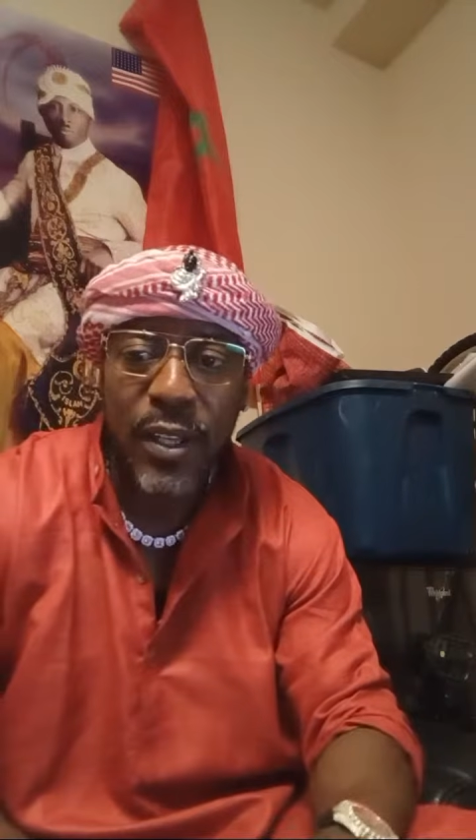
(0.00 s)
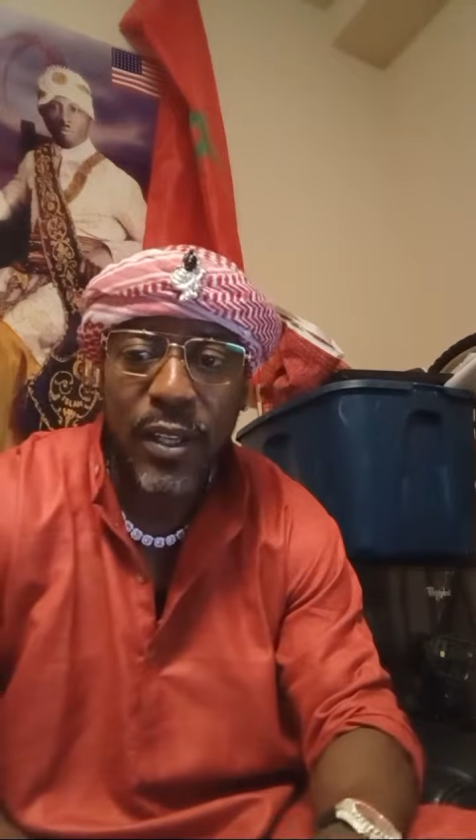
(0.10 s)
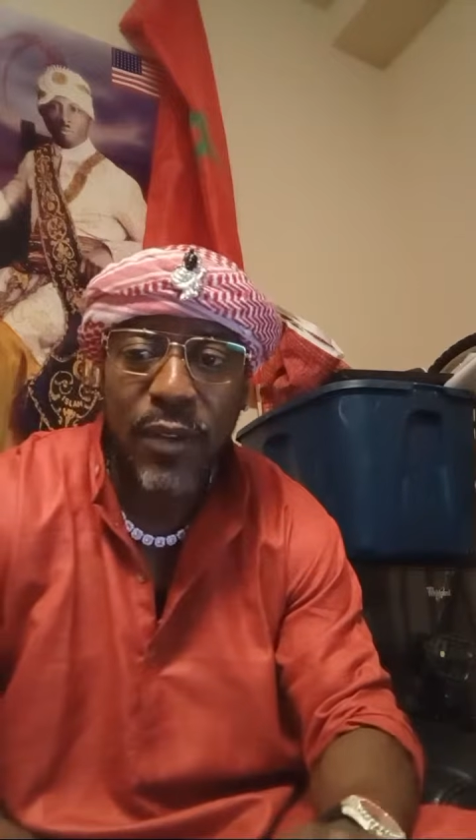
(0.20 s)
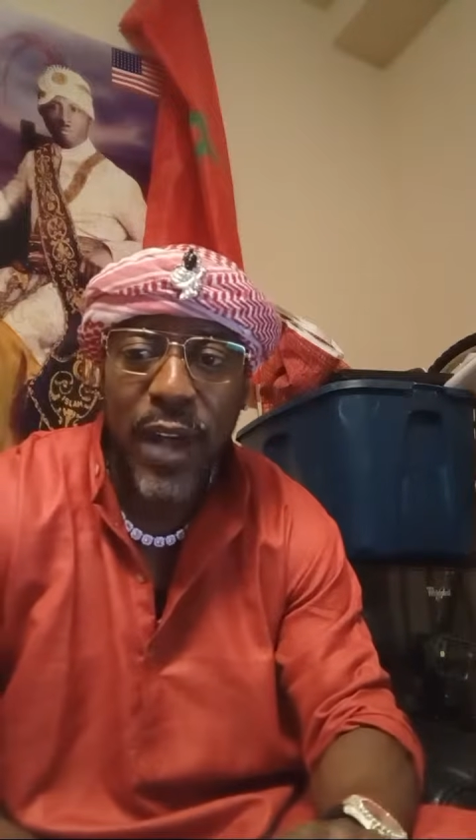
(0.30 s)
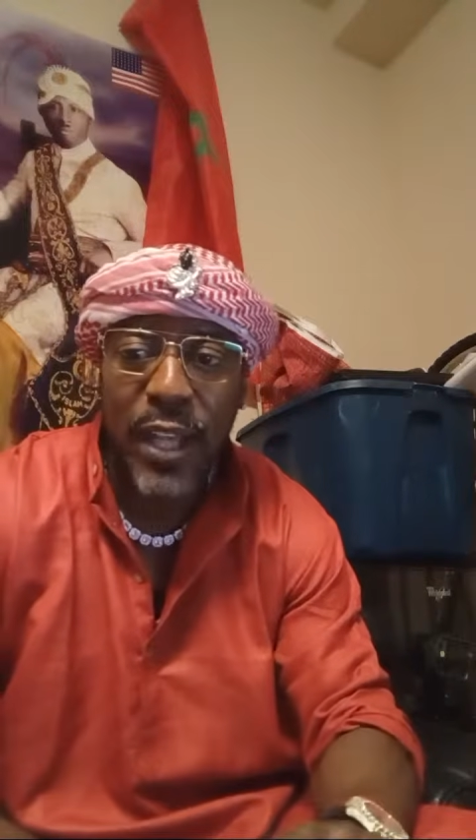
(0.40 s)

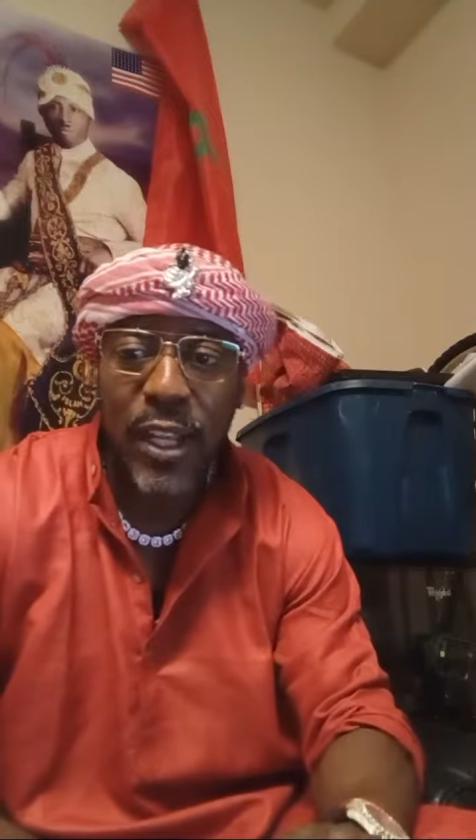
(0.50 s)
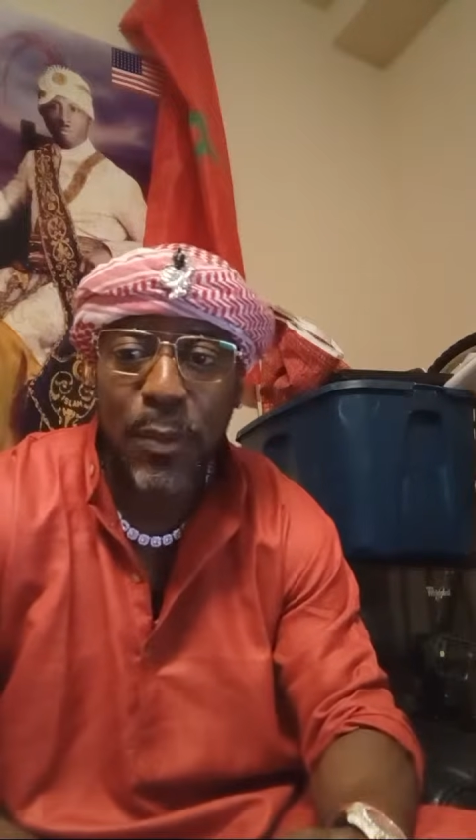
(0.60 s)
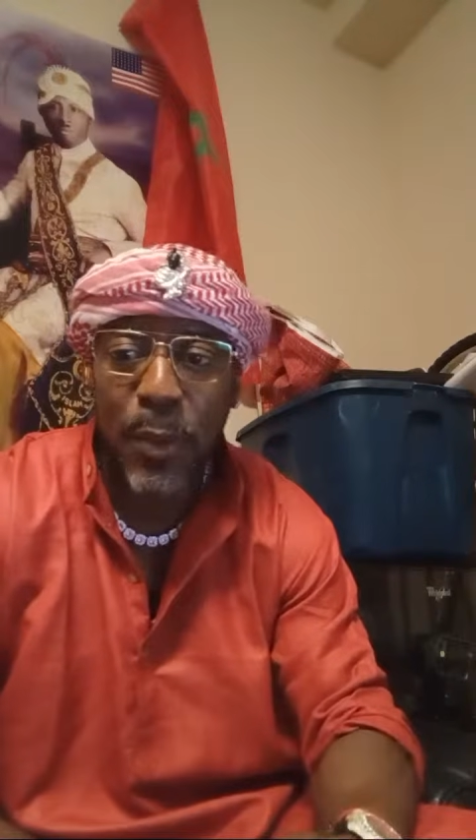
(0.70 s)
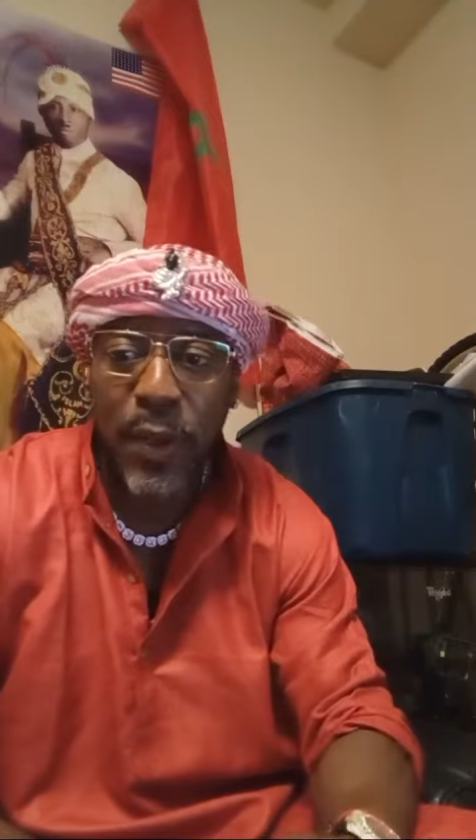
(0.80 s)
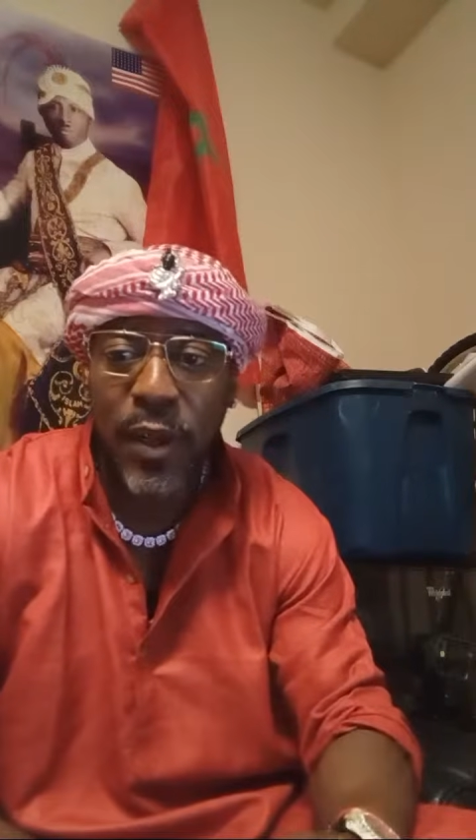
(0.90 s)
divinely
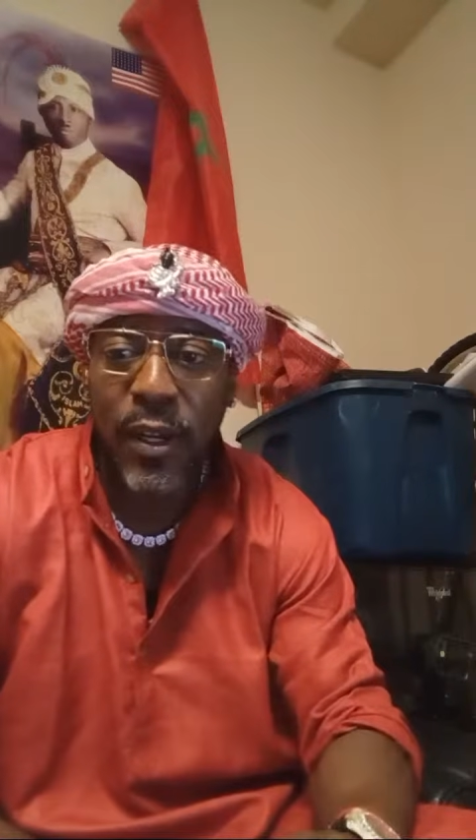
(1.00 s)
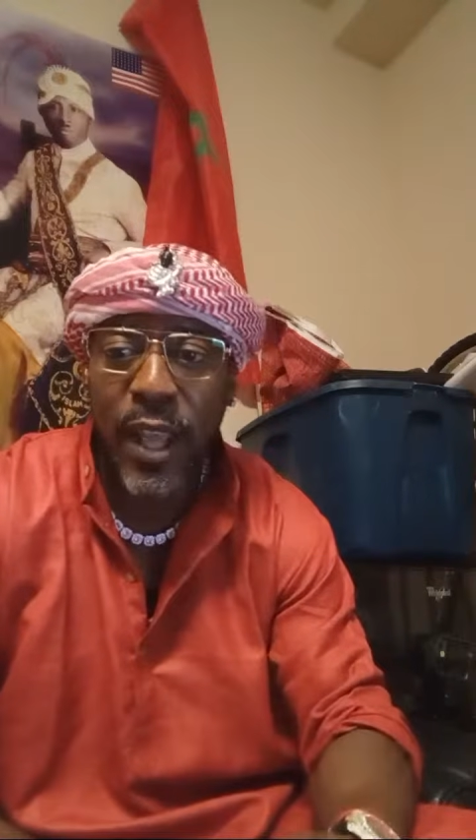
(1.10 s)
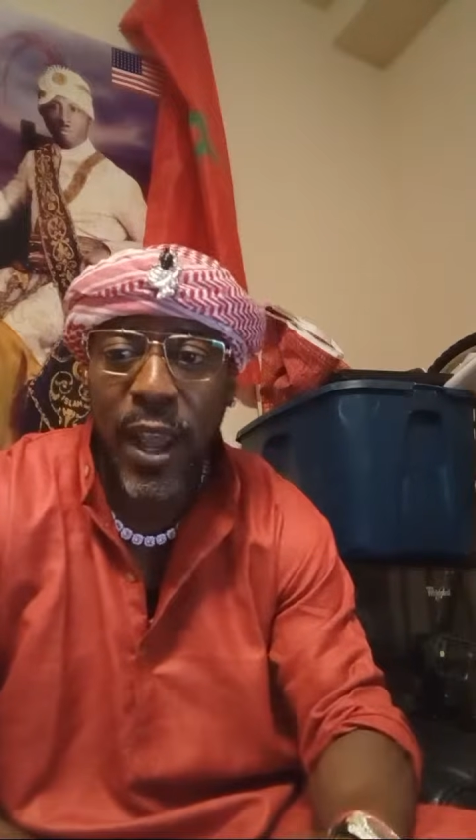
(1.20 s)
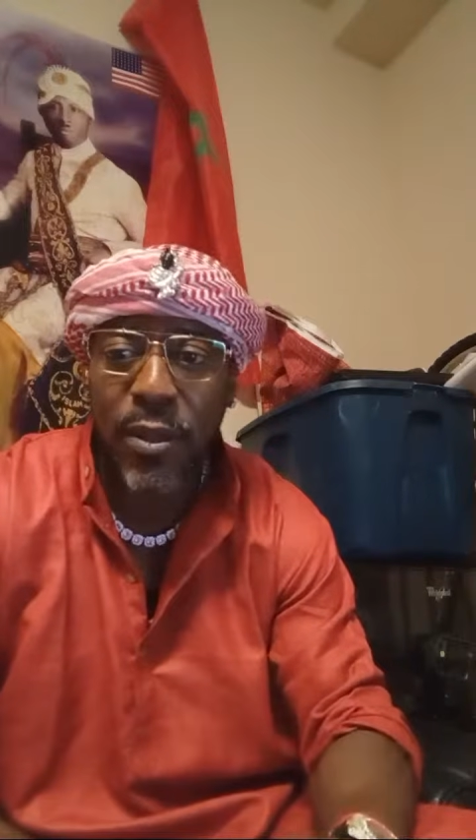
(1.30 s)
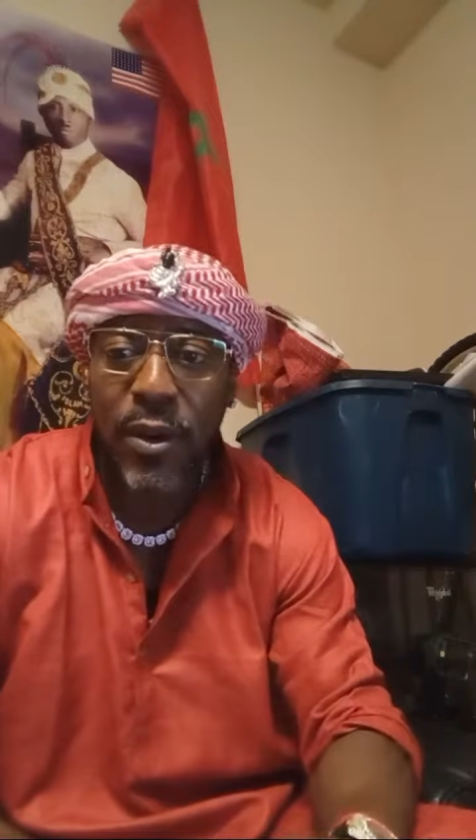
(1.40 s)
prepared and
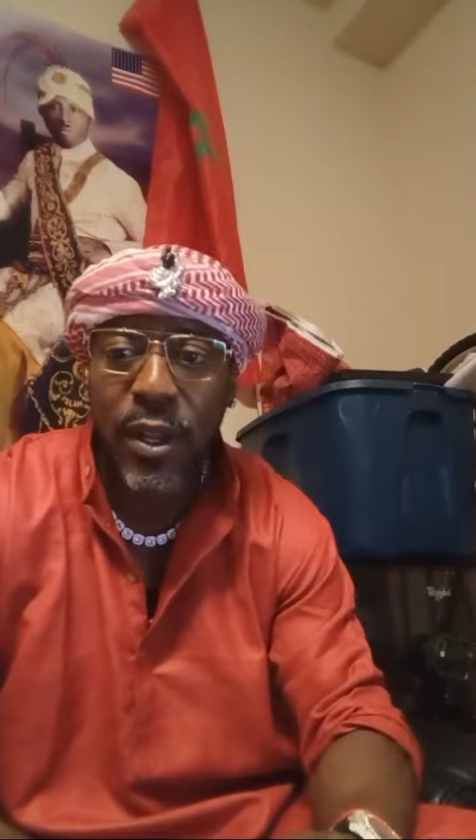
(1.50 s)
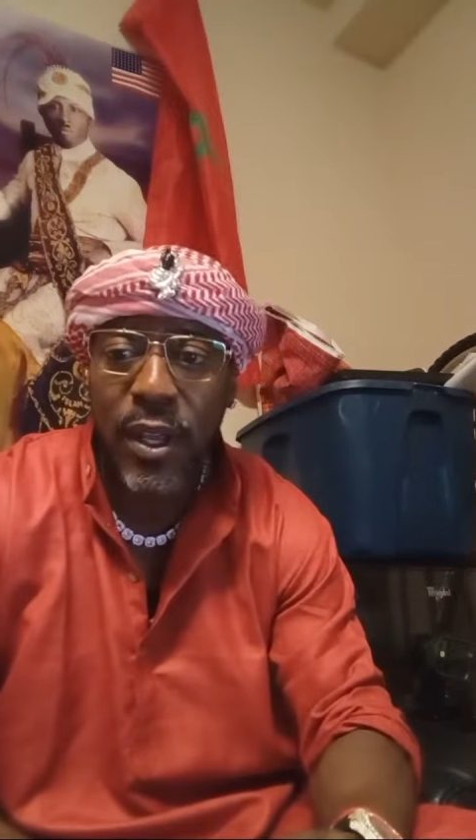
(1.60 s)
gathered.